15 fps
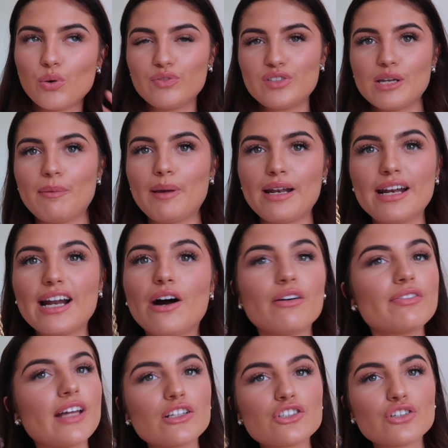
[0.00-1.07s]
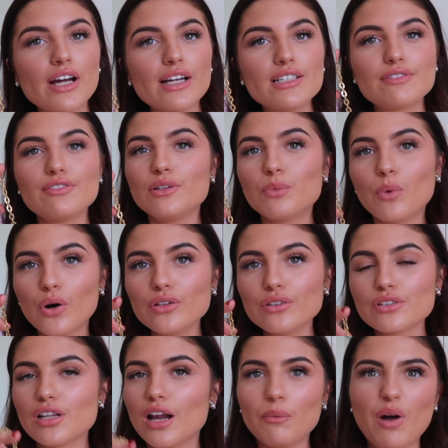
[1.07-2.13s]
Sort of dip in and out of that trend if you
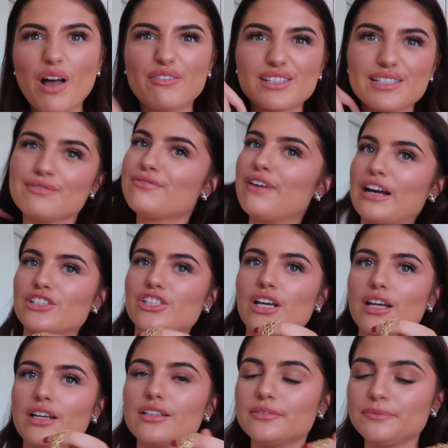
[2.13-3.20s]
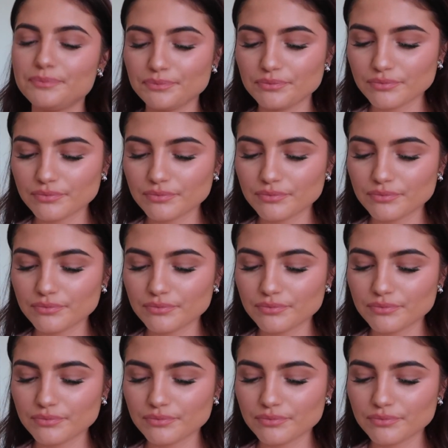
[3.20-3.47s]
want. So like whatever's in fashion.